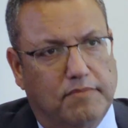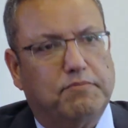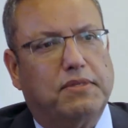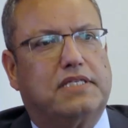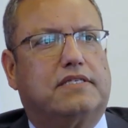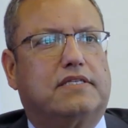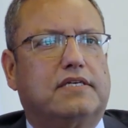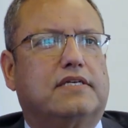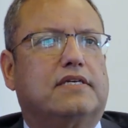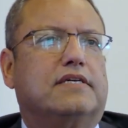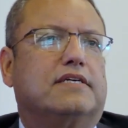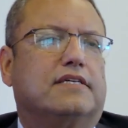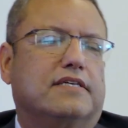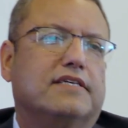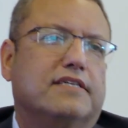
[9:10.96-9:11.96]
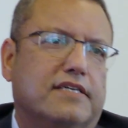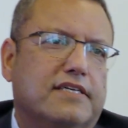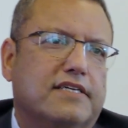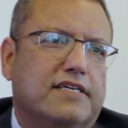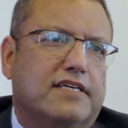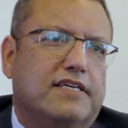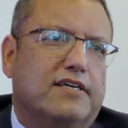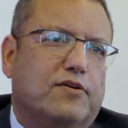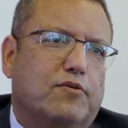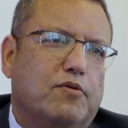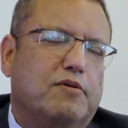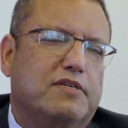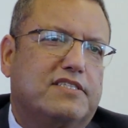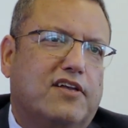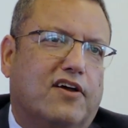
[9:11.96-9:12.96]
but we
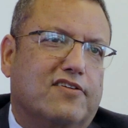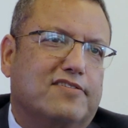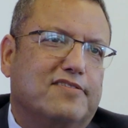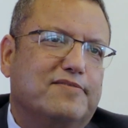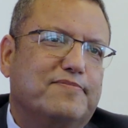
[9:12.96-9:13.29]
will start.